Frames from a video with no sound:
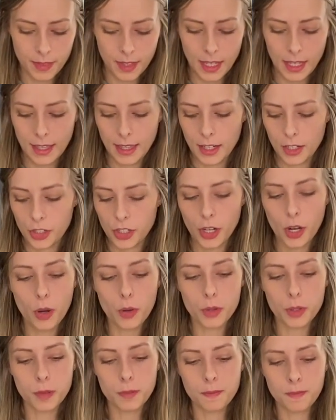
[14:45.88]
And there she
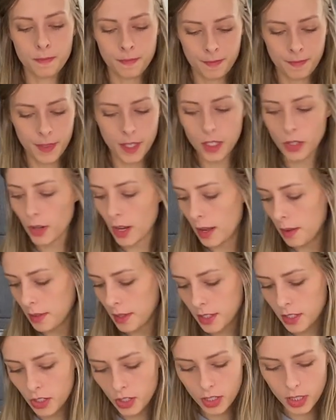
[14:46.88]
goes. It's okay,
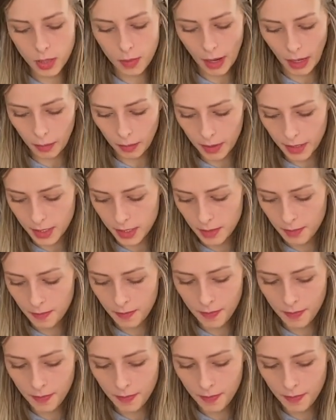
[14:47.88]
it's just the back piece.